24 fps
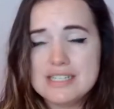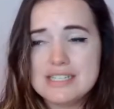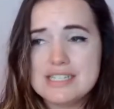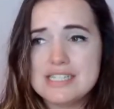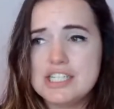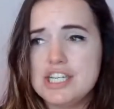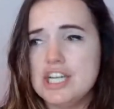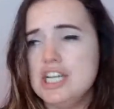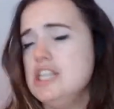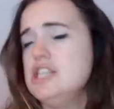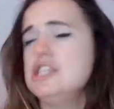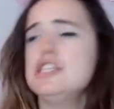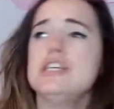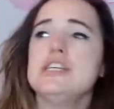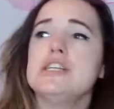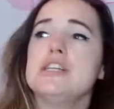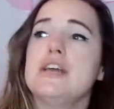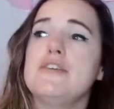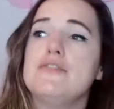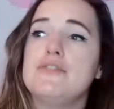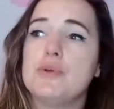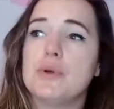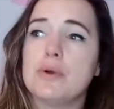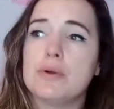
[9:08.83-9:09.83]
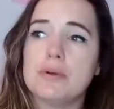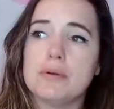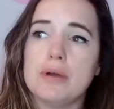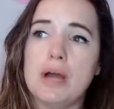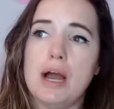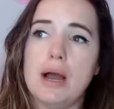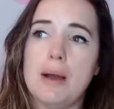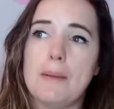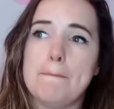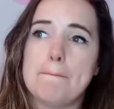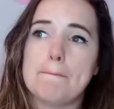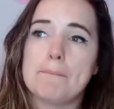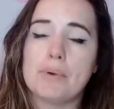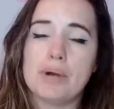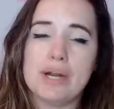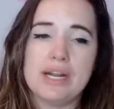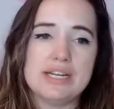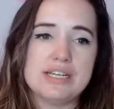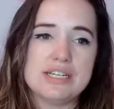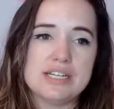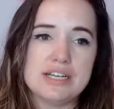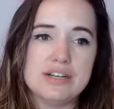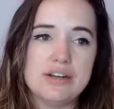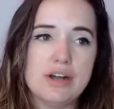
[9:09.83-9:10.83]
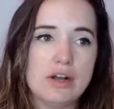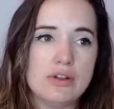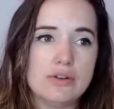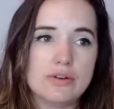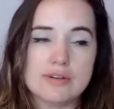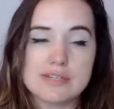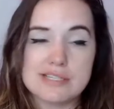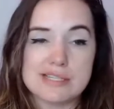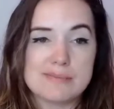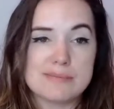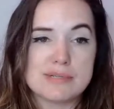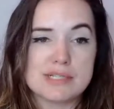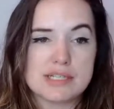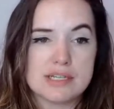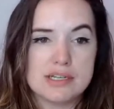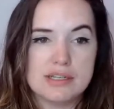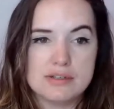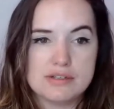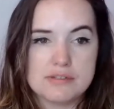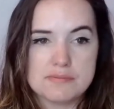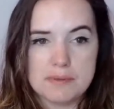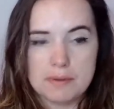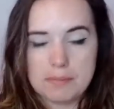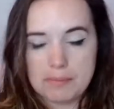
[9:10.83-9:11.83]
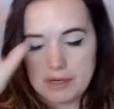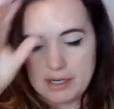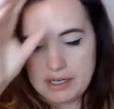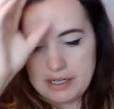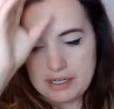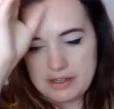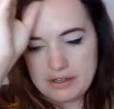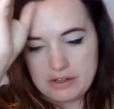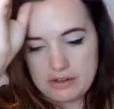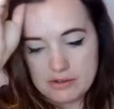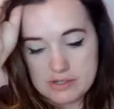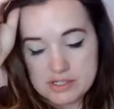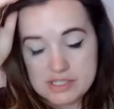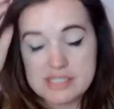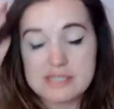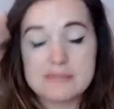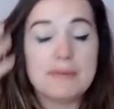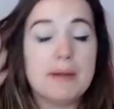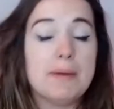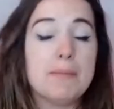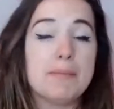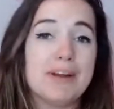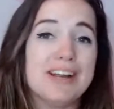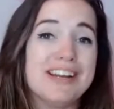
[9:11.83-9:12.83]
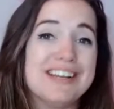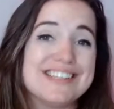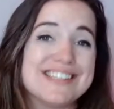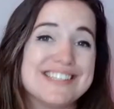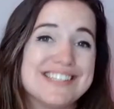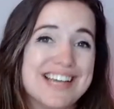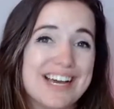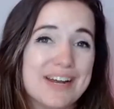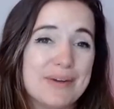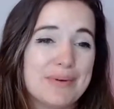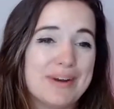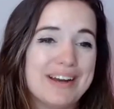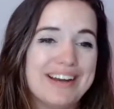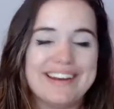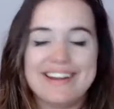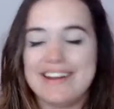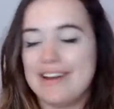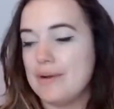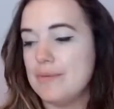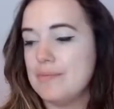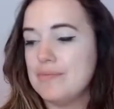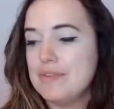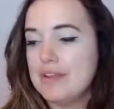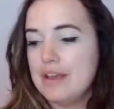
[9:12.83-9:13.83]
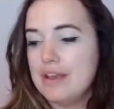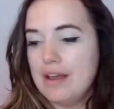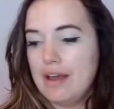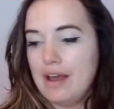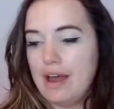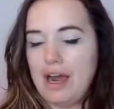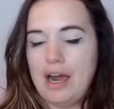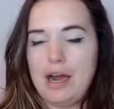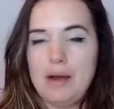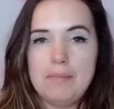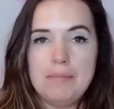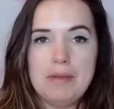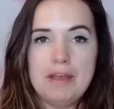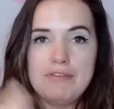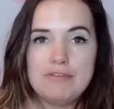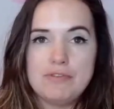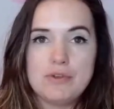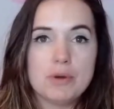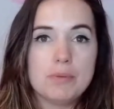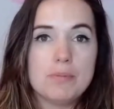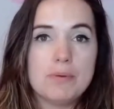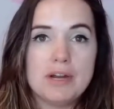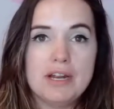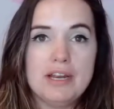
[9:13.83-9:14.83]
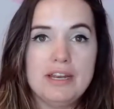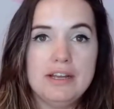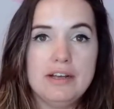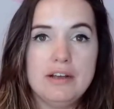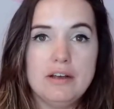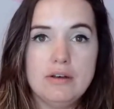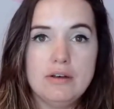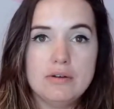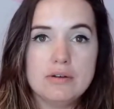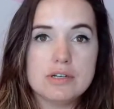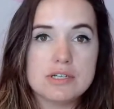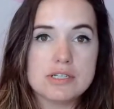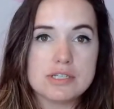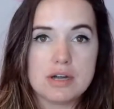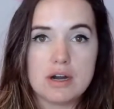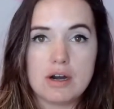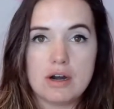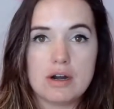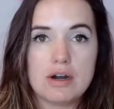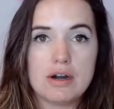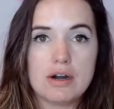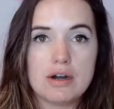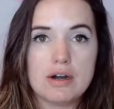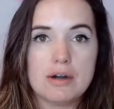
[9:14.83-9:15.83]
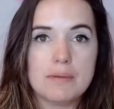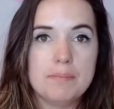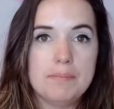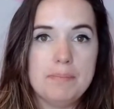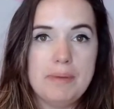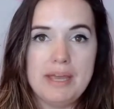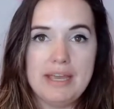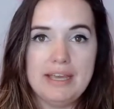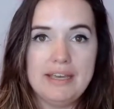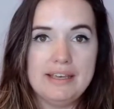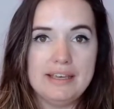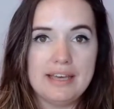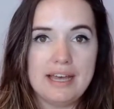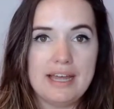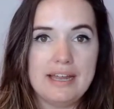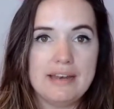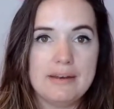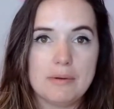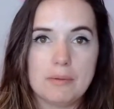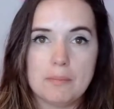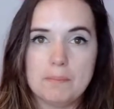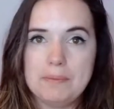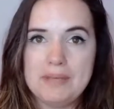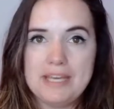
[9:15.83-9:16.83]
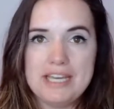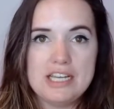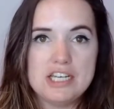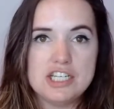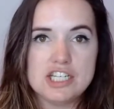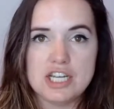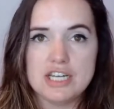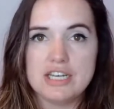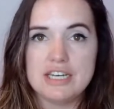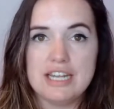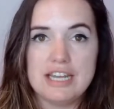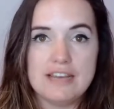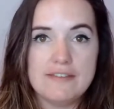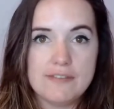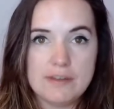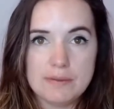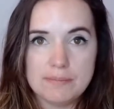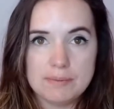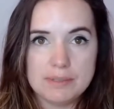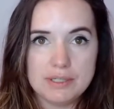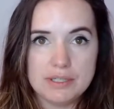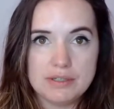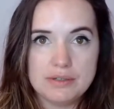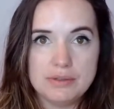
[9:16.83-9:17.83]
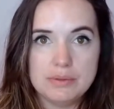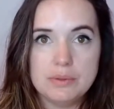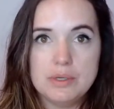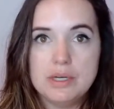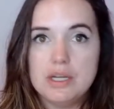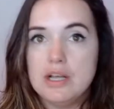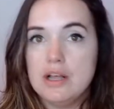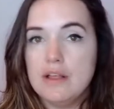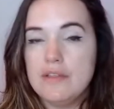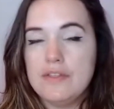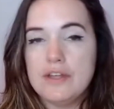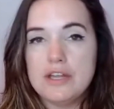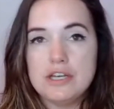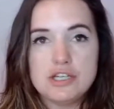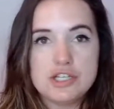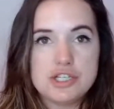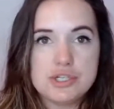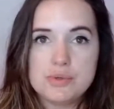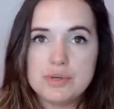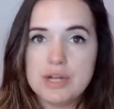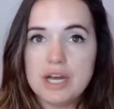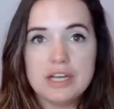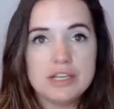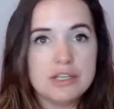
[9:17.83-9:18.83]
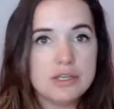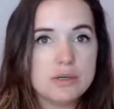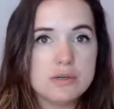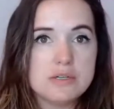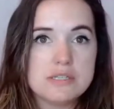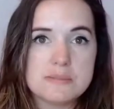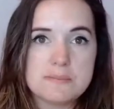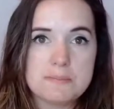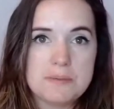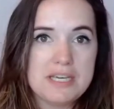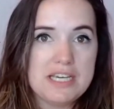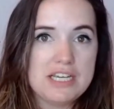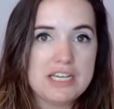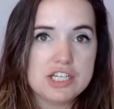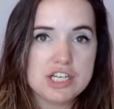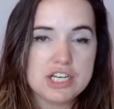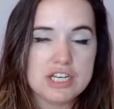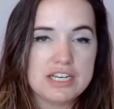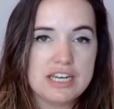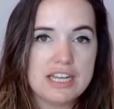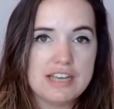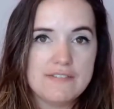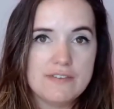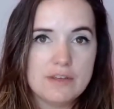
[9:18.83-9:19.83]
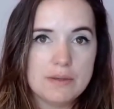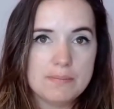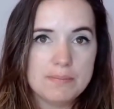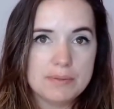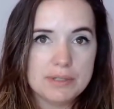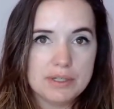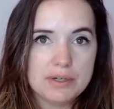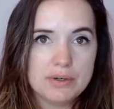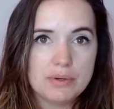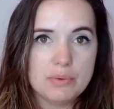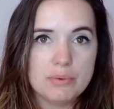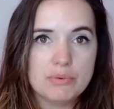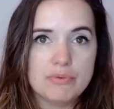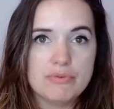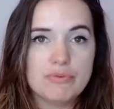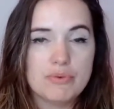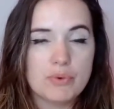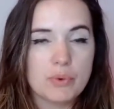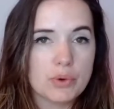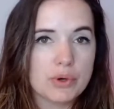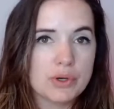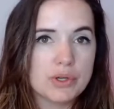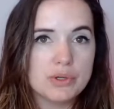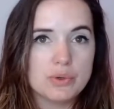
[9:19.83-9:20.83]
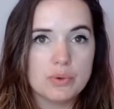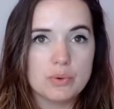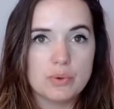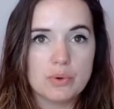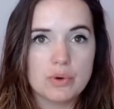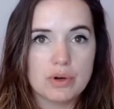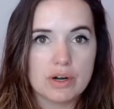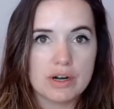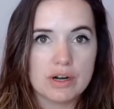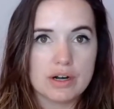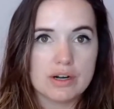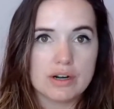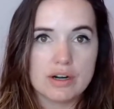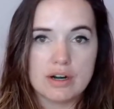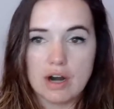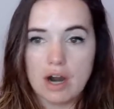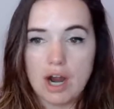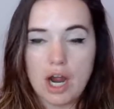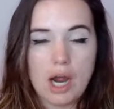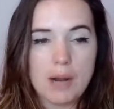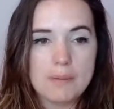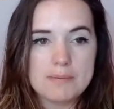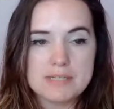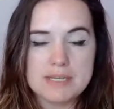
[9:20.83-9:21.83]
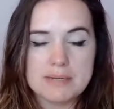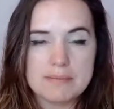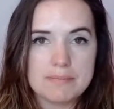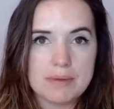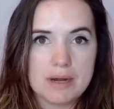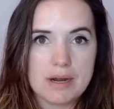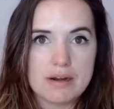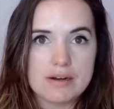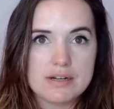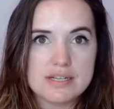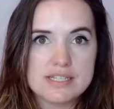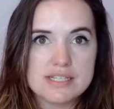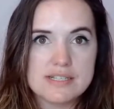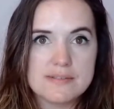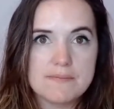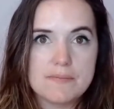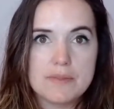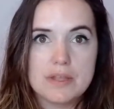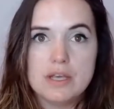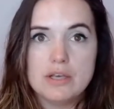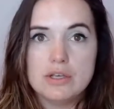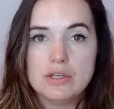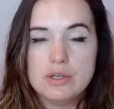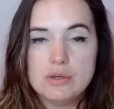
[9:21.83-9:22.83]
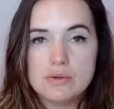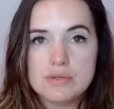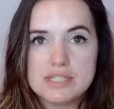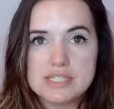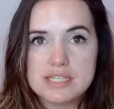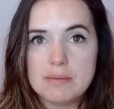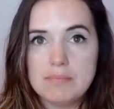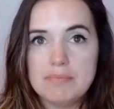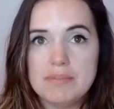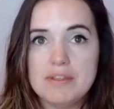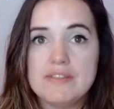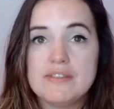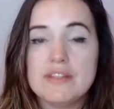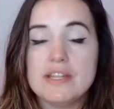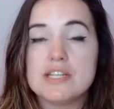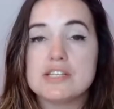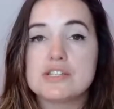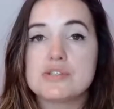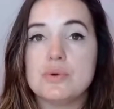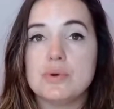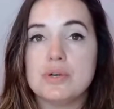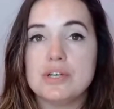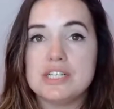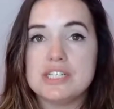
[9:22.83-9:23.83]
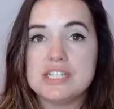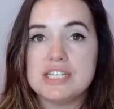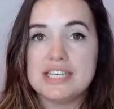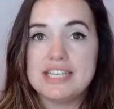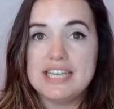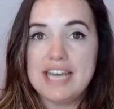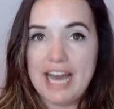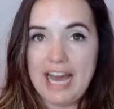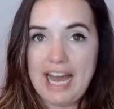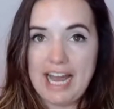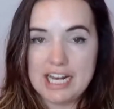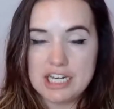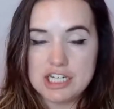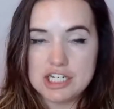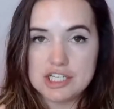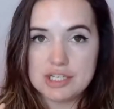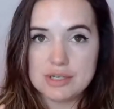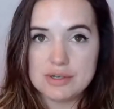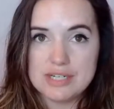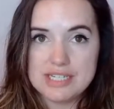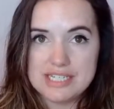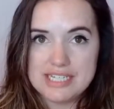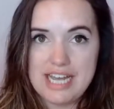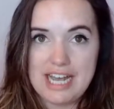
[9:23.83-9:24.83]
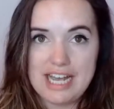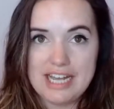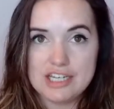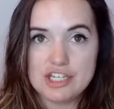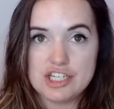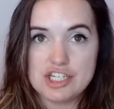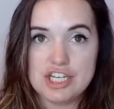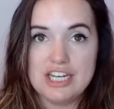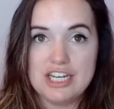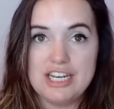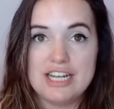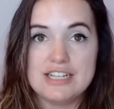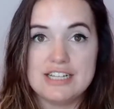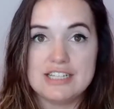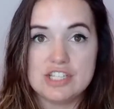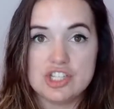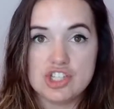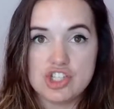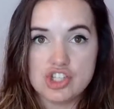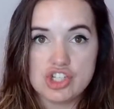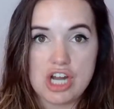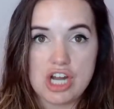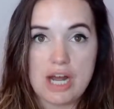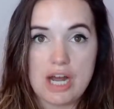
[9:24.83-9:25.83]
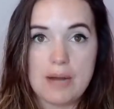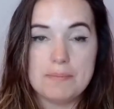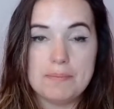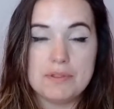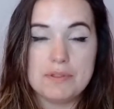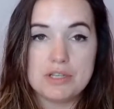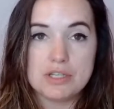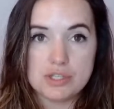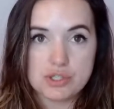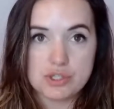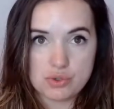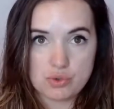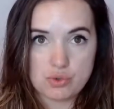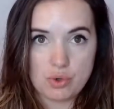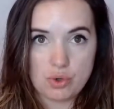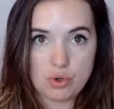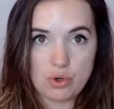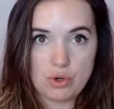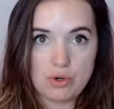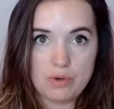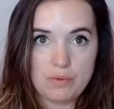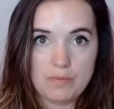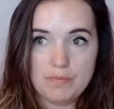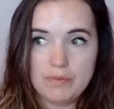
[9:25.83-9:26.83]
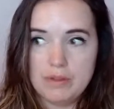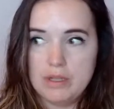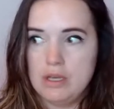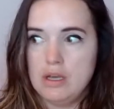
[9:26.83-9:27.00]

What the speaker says: Change it. If your branding colors, I'm just going to use my branding colors because my brain is dead right now. If your branding colors are pink and your peach and navy blue, then do not use peach and navy blue for your opt-in box. Use something that is going to catch their attention and stop the scroll.